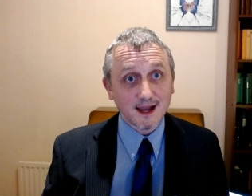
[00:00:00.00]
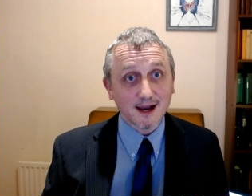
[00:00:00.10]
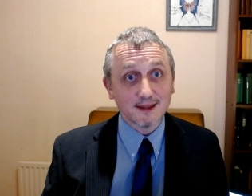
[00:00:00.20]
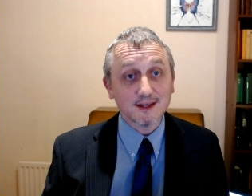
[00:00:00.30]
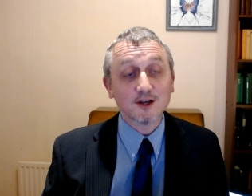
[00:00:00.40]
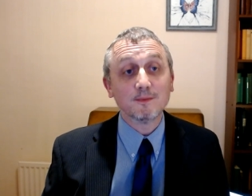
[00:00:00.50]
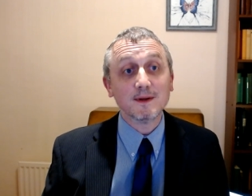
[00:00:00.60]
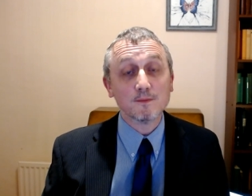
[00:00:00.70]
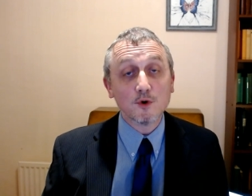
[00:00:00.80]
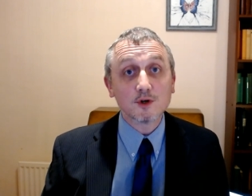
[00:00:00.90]
and they could be
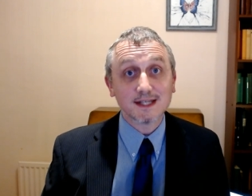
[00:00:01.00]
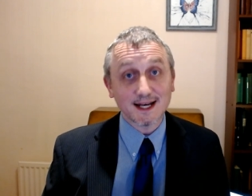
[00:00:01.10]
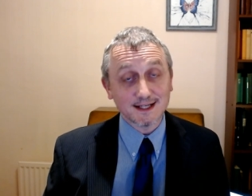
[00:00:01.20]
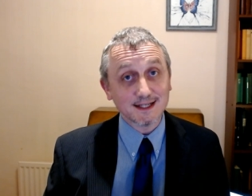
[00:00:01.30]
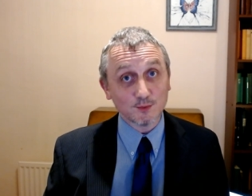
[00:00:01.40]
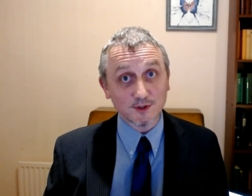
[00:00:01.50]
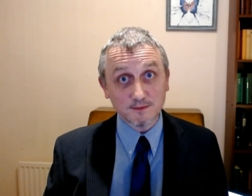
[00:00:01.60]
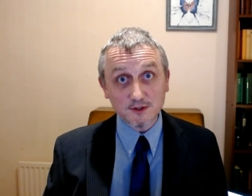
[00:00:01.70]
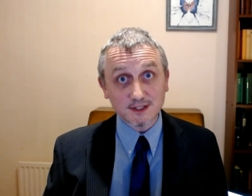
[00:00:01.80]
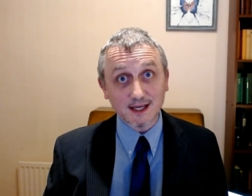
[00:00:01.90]
more talented with
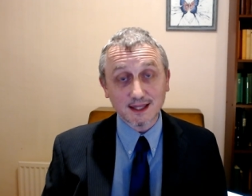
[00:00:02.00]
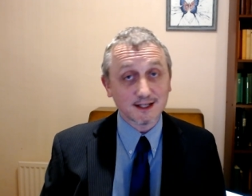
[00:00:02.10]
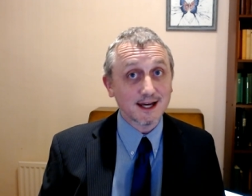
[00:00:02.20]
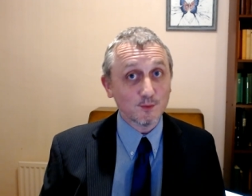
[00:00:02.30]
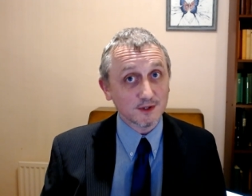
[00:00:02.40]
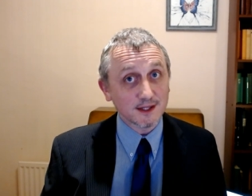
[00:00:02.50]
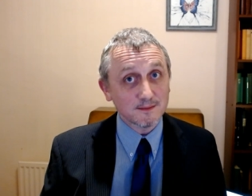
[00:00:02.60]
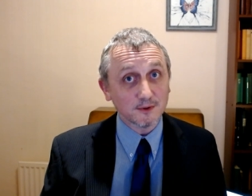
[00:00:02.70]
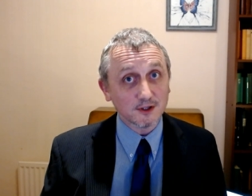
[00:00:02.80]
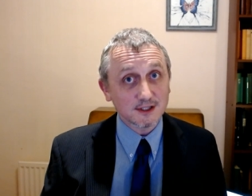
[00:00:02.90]
music than I am with
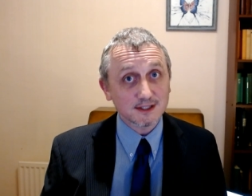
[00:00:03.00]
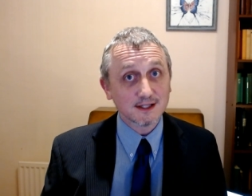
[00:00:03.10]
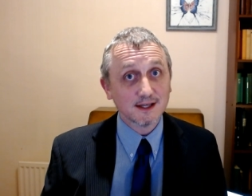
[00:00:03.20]
numbers.